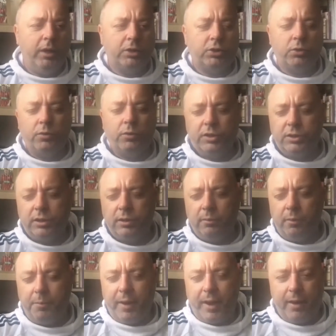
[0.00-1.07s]
are talking to them
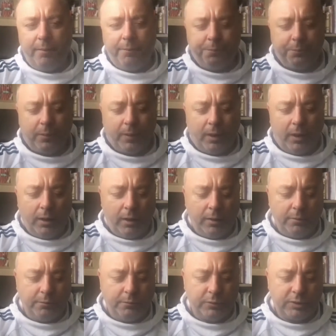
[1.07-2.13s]
about
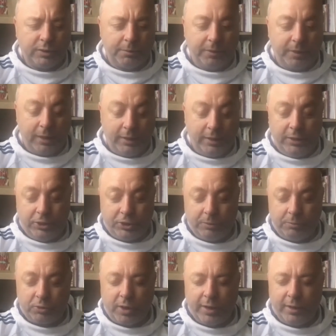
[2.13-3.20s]
some of their
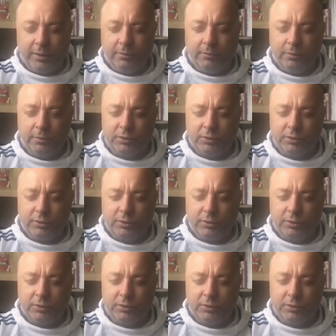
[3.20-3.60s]
leadership training.